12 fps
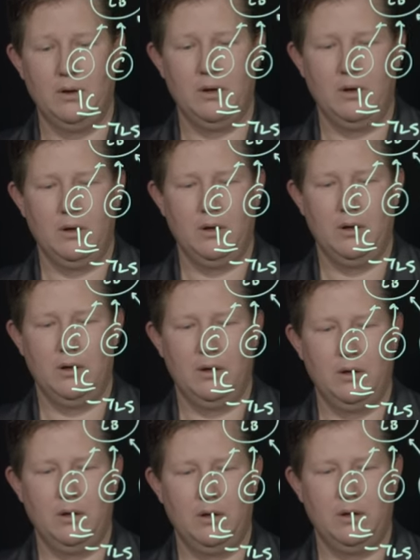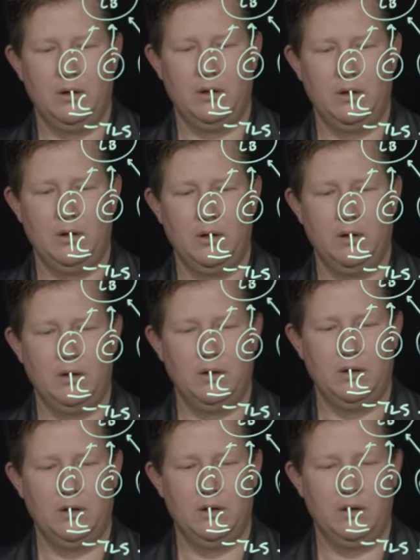
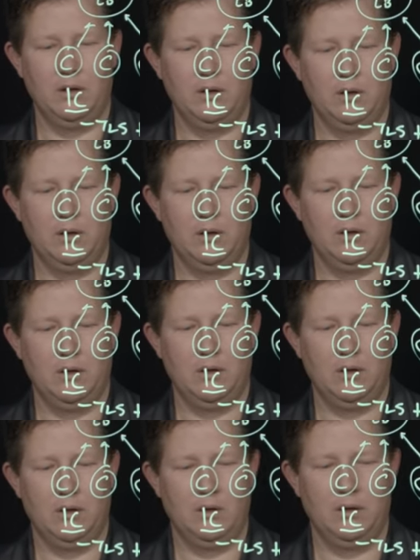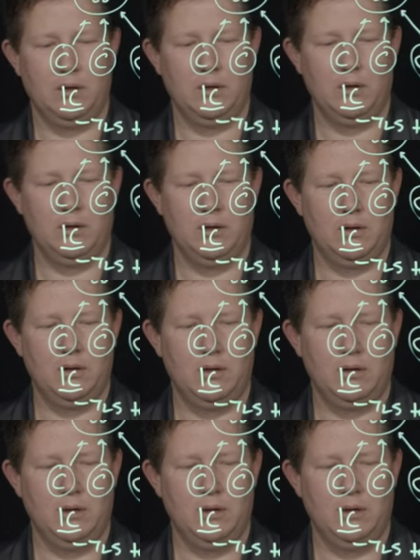(silence)